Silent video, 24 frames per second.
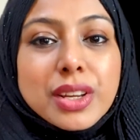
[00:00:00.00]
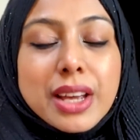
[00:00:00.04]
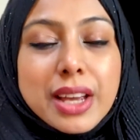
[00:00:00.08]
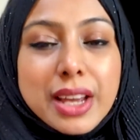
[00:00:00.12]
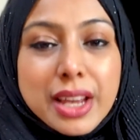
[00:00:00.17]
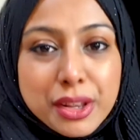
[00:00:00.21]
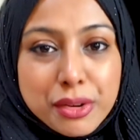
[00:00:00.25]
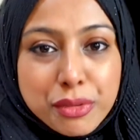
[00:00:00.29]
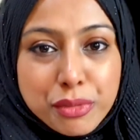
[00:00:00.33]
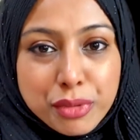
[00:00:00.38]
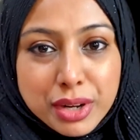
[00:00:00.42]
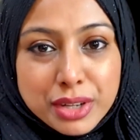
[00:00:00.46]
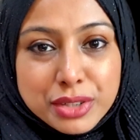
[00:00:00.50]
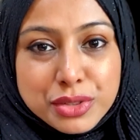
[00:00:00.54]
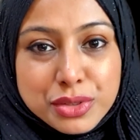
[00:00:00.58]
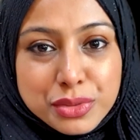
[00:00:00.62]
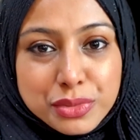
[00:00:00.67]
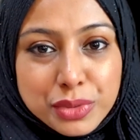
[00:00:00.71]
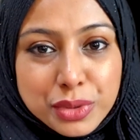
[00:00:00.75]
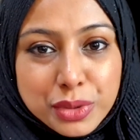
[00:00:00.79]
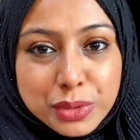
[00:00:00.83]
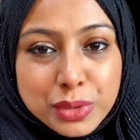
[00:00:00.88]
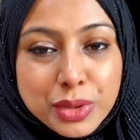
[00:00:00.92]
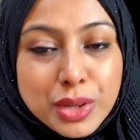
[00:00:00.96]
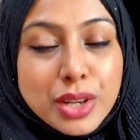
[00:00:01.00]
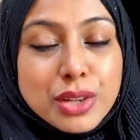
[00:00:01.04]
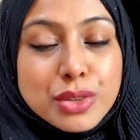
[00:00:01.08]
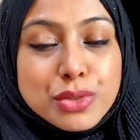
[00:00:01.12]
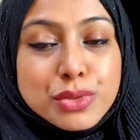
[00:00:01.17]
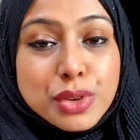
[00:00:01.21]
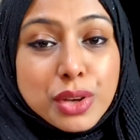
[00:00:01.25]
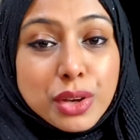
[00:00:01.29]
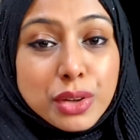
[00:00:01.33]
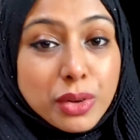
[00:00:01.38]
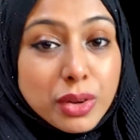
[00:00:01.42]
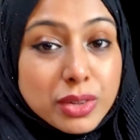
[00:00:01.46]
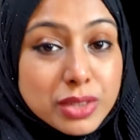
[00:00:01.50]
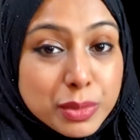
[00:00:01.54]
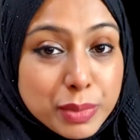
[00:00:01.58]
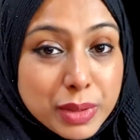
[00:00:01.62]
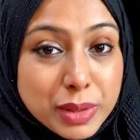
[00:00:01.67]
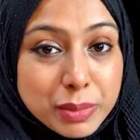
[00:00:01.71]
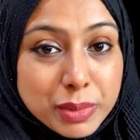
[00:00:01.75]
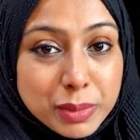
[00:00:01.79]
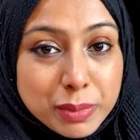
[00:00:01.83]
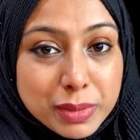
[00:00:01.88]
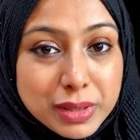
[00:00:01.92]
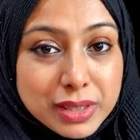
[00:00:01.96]
in front of you. So you are not a
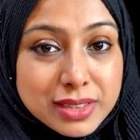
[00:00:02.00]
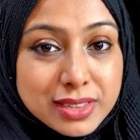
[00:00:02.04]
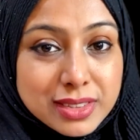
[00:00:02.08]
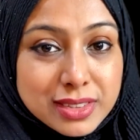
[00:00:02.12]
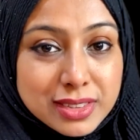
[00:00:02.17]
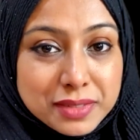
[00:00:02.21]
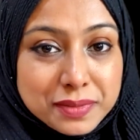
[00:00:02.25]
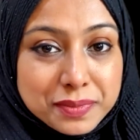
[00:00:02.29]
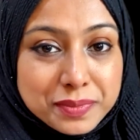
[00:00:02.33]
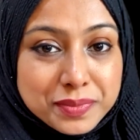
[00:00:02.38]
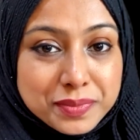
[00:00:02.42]
people pleaser,